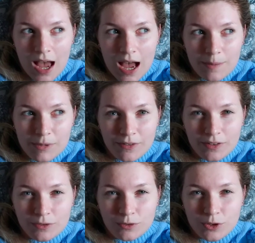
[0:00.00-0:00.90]
I believe
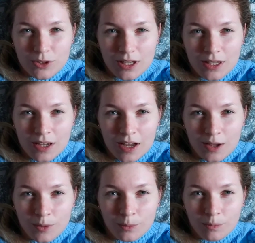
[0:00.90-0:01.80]
that today
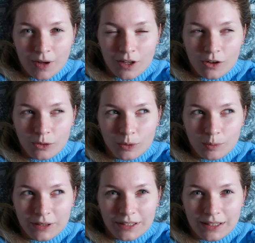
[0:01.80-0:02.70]
my goal will
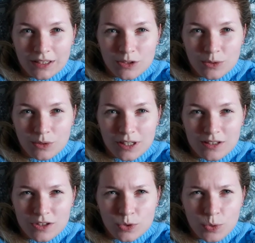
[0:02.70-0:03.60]
be like to
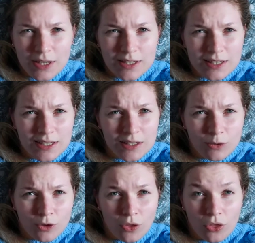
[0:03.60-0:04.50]
read 20
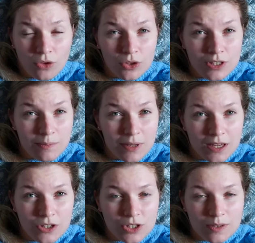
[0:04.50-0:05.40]
or 30
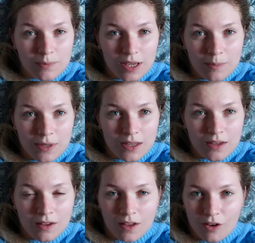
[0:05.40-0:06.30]
pages
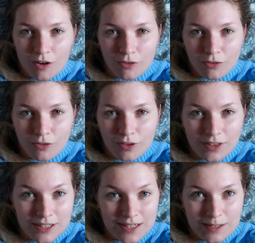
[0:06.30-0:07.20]
maybe of
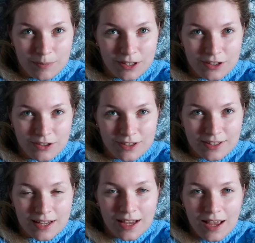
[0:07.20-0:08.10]
the Daisy Pickers,